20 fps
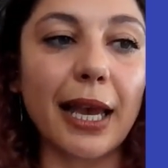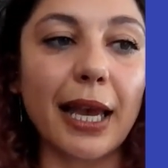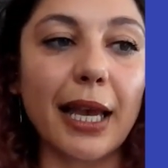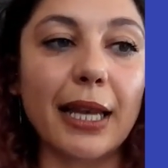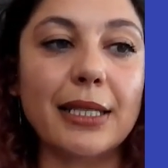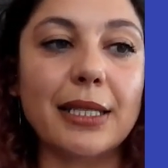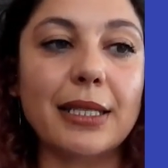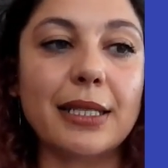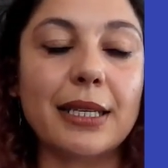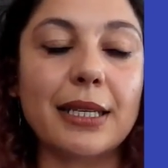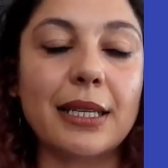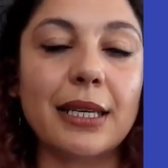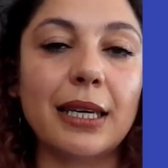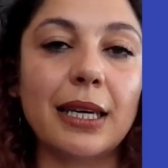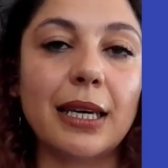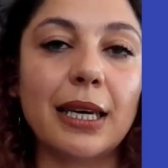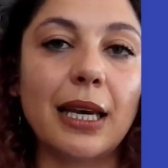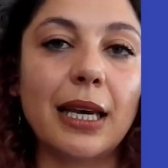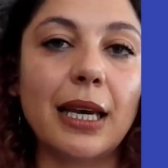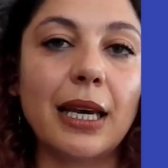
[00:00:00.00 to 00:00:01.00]
And
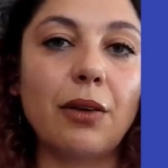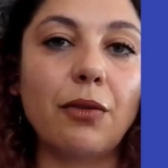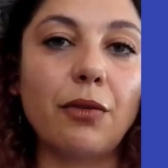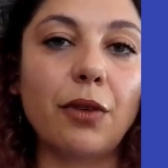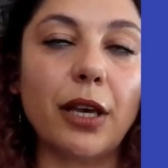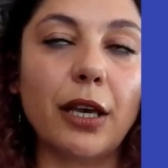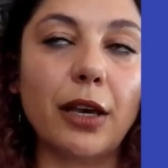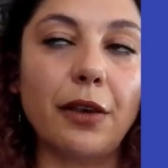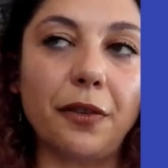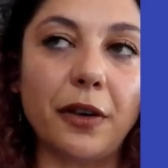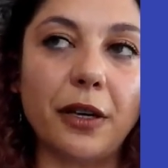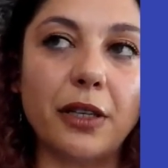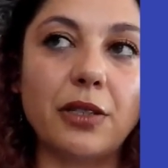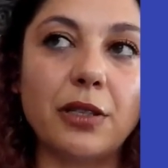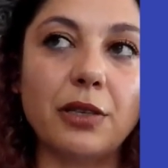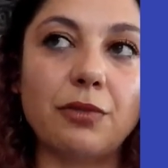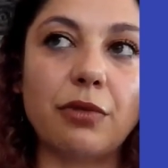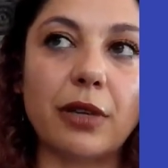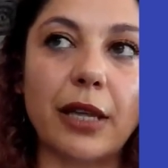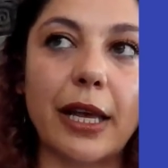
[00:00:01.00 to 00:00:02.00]
if
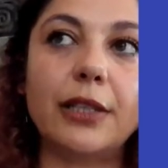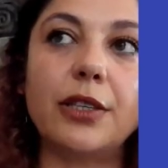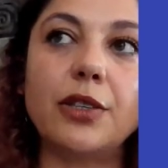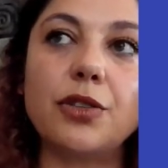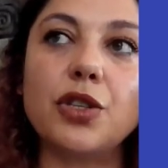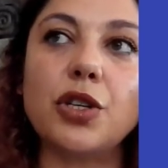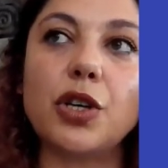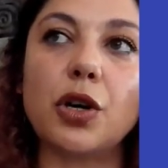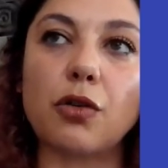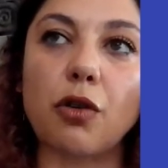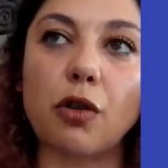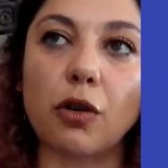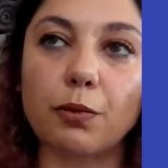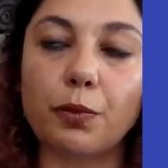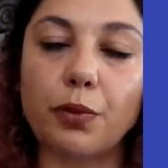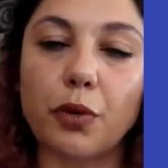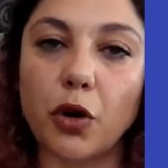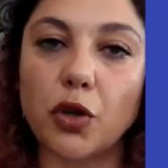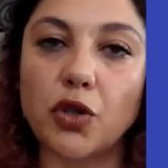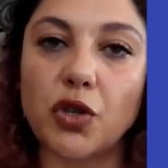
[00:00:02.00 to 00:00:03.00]
it's related to your
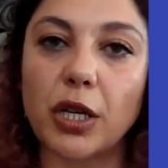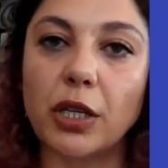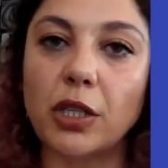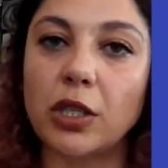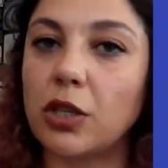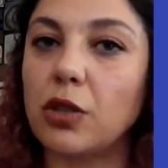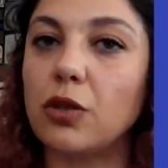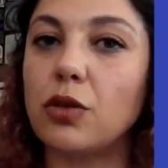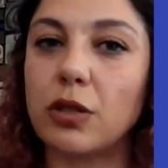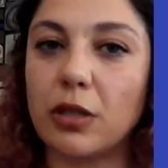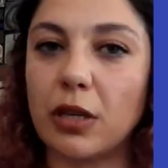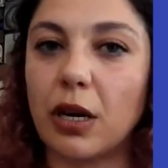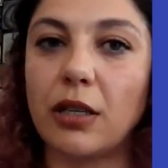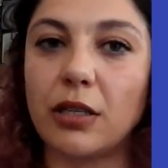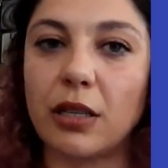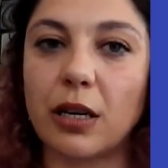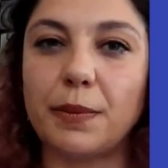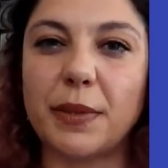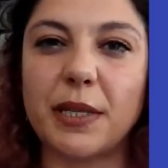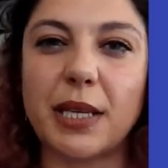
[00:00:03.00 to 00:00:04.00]
own project, use
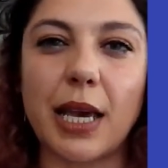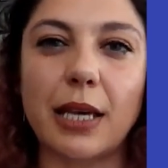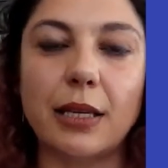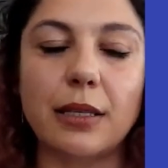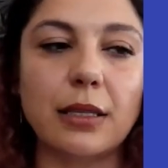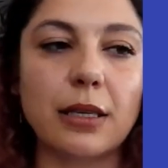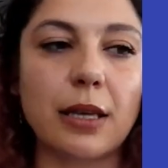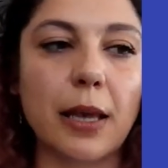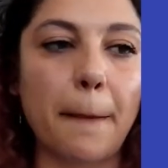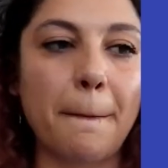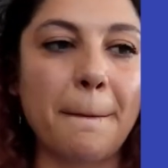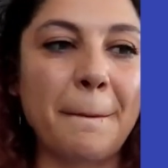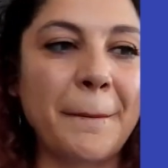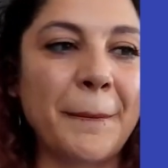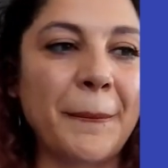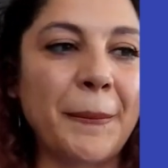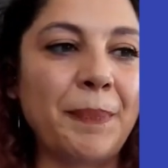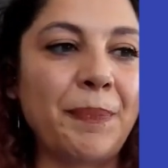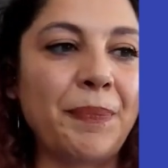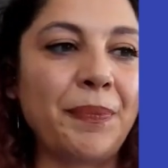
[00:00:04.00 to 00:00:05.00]
startups, yes.